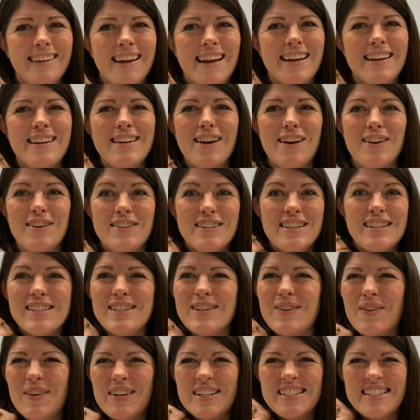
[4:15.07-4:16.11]
No, it doesn't
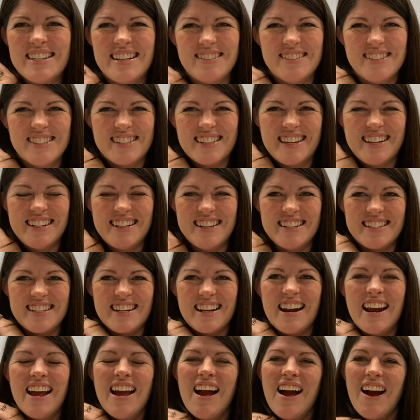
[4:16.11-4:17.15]
quite sound as good, does it?
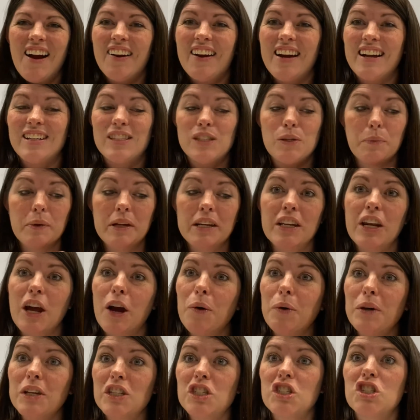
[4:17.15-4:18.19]
Okay, so we
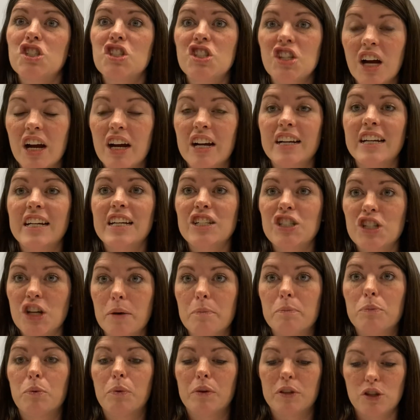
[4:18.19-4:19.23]
know it's Johnny
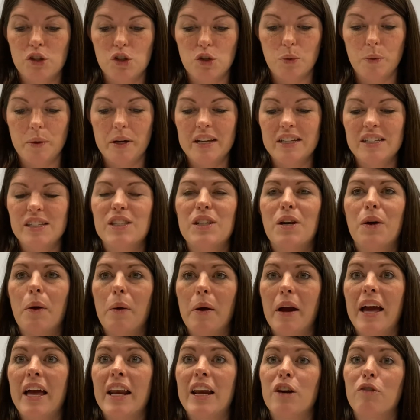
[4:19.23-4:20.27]
jumped with joy. So go
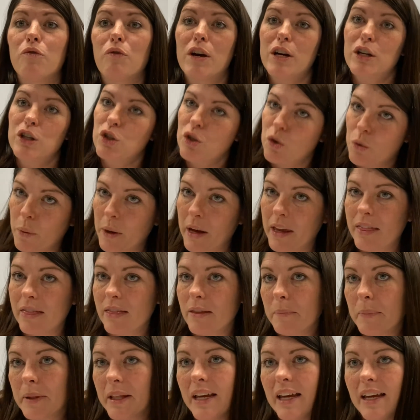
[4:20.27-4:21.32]
ahead and write joy in the
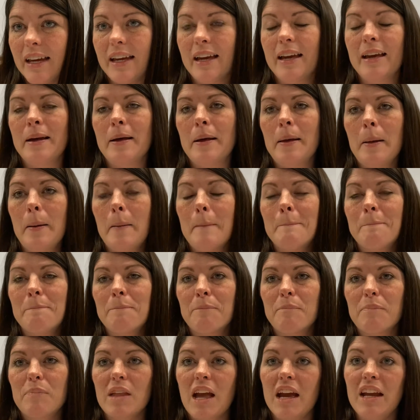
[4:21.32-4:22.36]
blank.
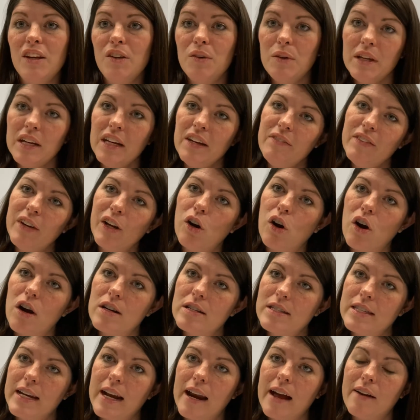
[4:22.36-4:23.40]
And you can even
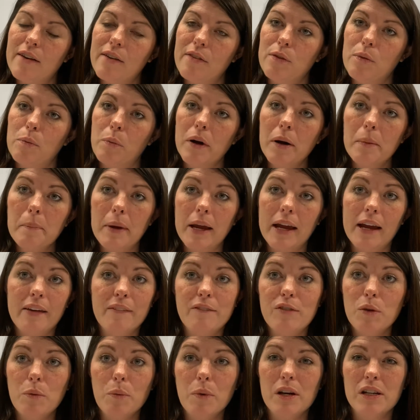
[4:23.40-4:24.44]
cross it out of the word bank
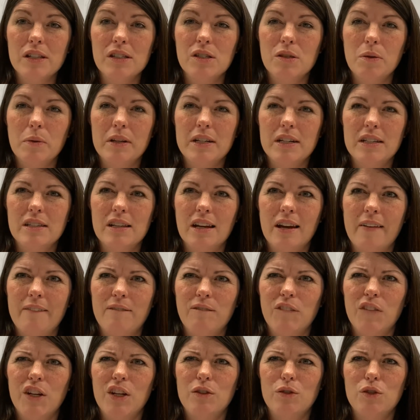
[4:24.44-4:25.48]
if you want, so it doesn't
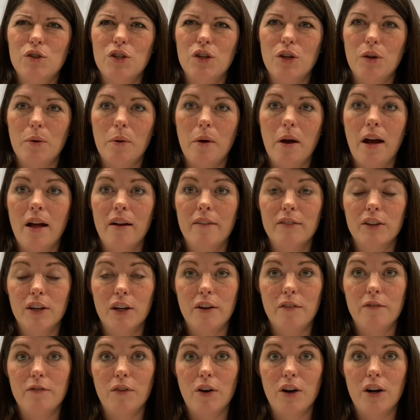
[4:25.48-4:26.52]
confuse you of
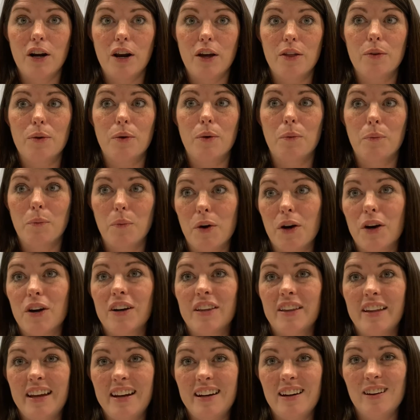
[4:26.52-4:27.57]
looking for another word
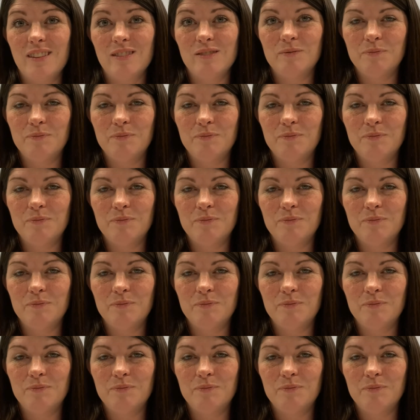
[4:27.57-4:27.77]
later.